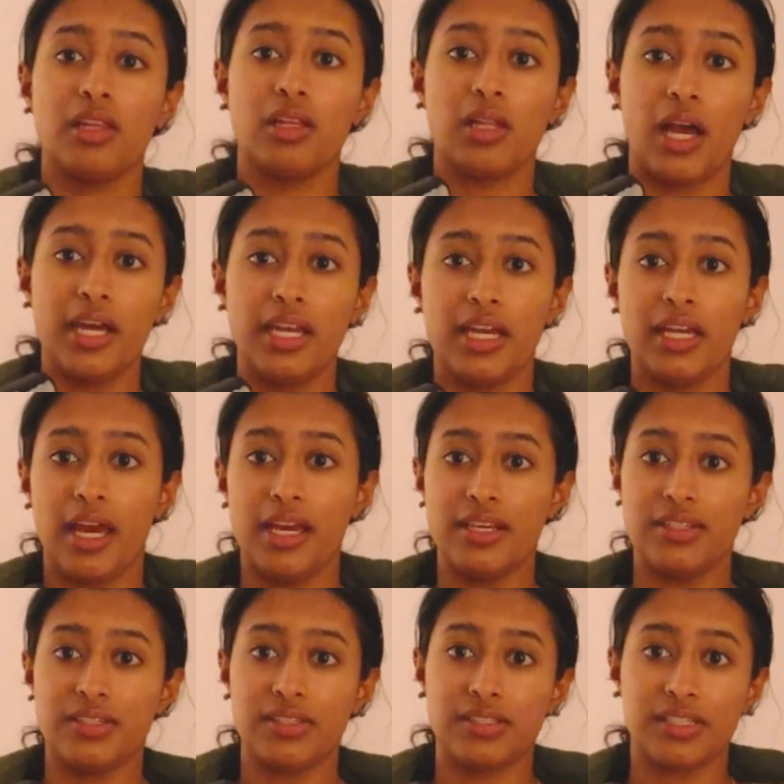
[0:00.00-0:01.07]
The lining
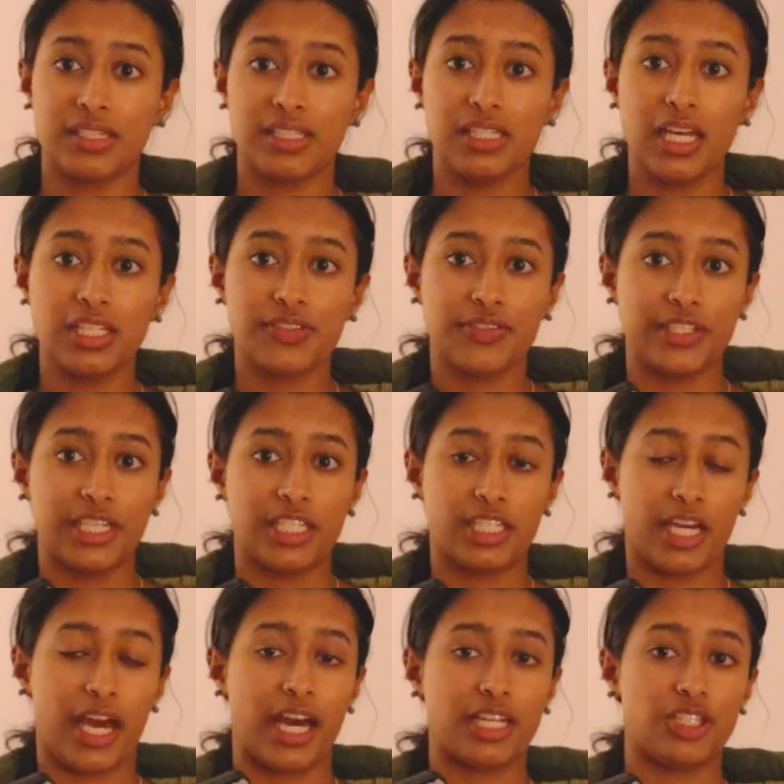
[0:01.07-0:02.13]
is successfully
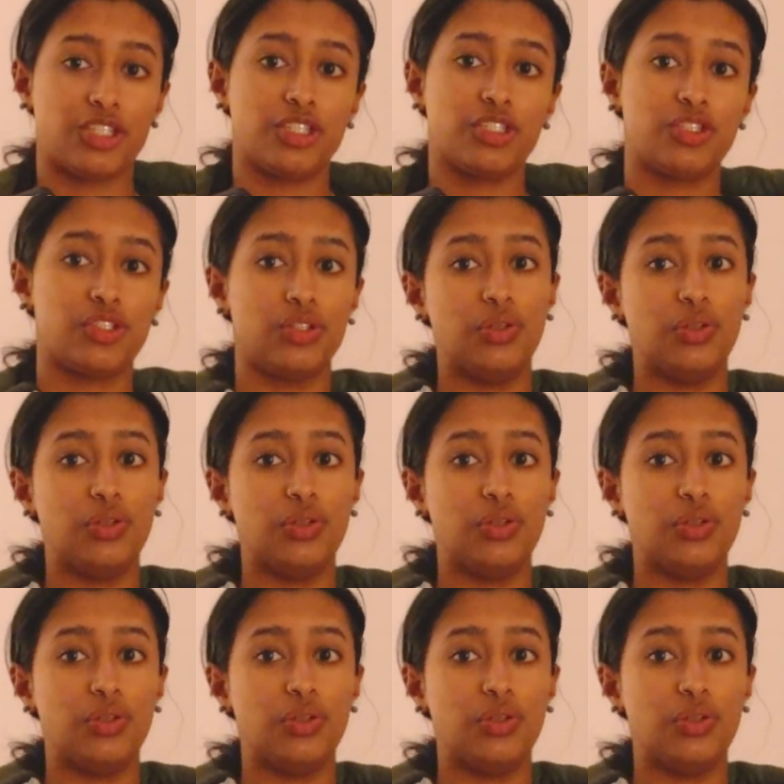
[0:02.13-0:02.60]
attached